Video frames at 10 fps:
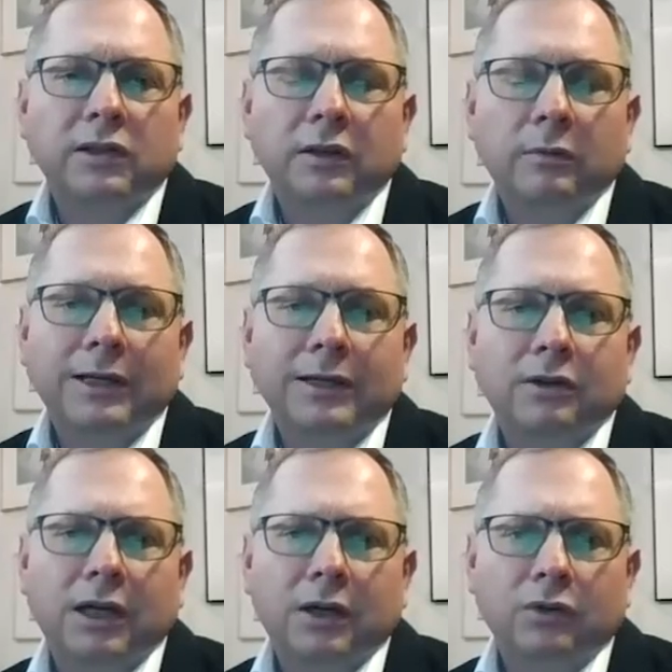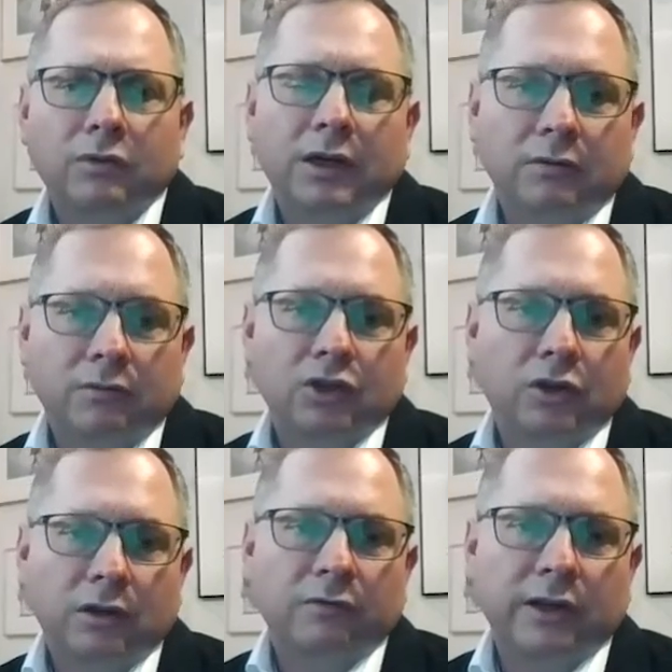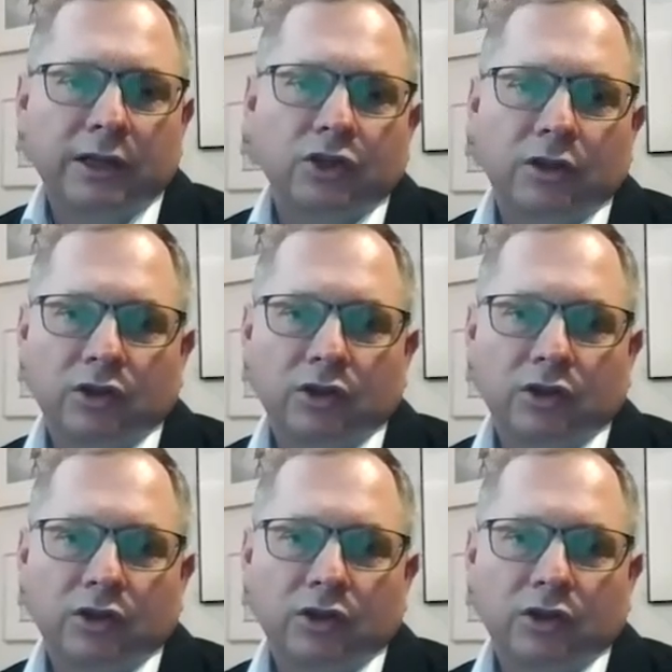in the background which are inflation